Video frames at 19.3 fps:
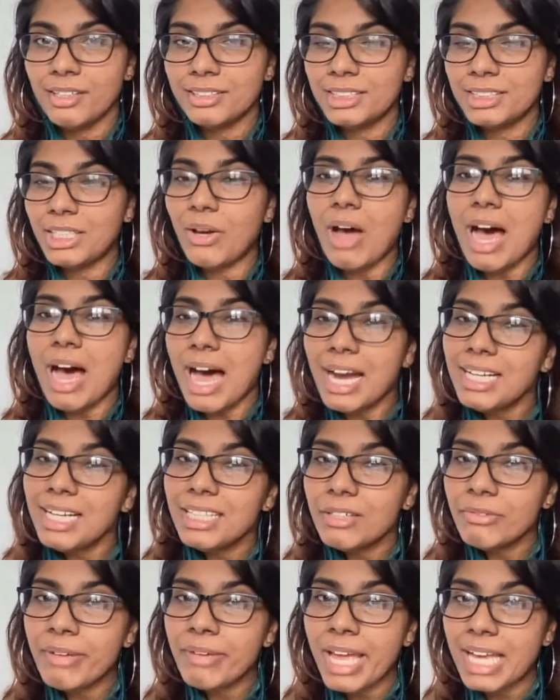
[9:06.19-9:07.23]
So,
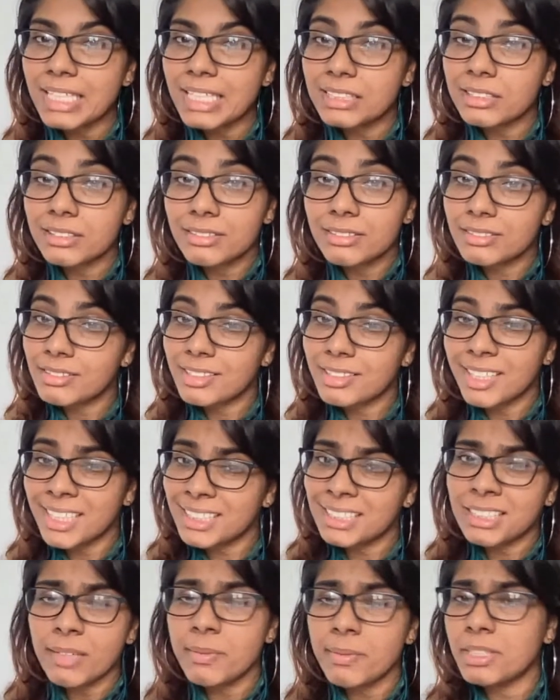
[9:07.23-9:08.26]
either ways,
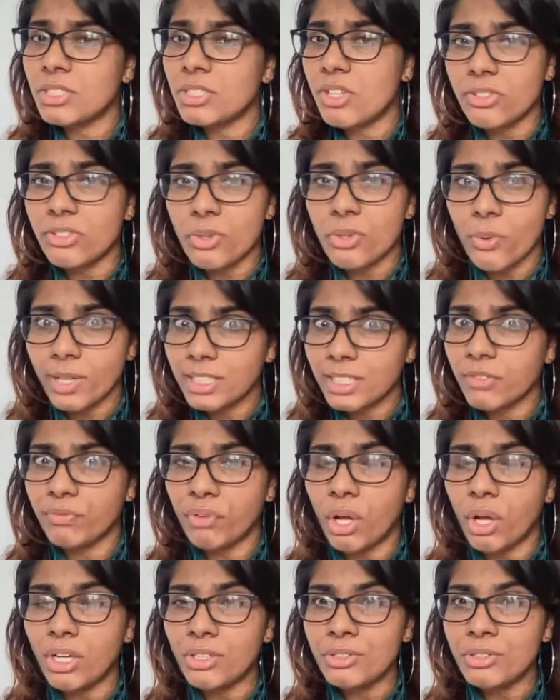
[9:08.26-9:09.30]
criticism is just going to
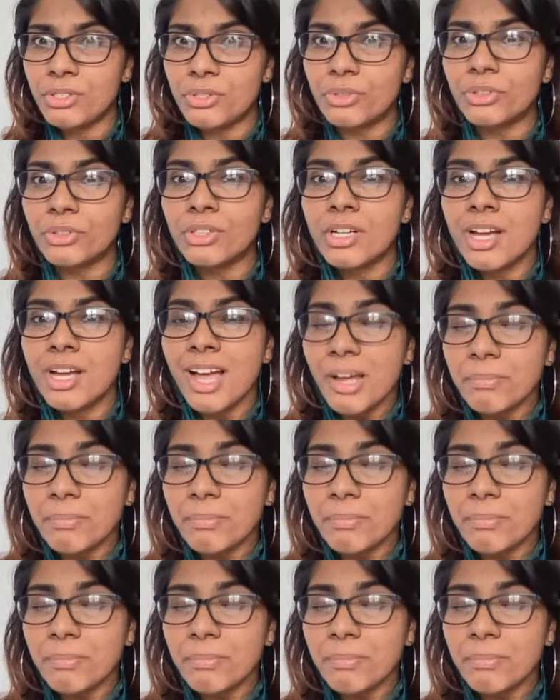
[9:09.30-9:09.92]
follow you.